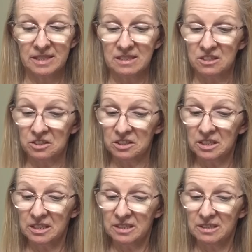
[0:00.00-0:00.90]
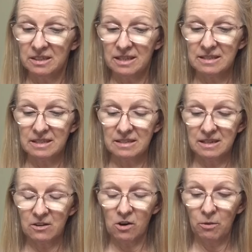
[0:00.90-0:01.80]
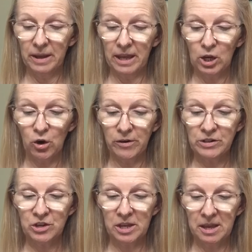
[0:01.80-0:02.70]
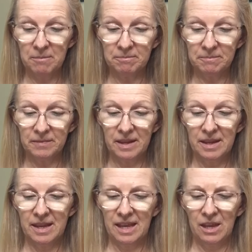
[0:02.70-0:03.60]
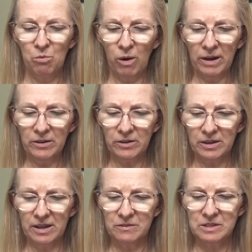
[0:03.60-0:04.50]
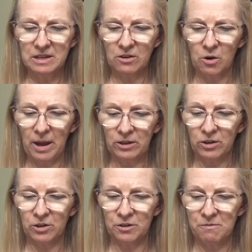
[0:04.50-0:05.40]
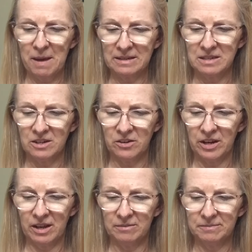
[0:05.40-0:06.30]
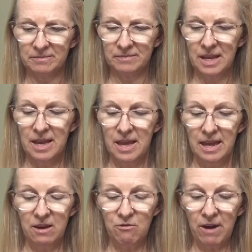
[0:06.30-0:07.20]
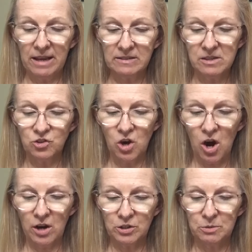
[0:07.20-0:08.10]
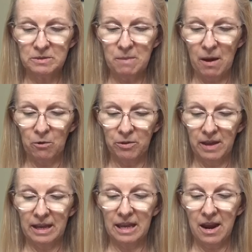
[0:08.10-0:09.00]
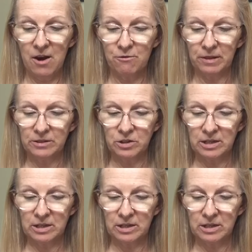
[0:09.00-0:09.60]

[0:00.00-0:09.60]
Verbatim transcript: It's good, said Zero, encouraging him. He wondered if Zero had heard of bacteria. He raised the jar to his mouth and carefully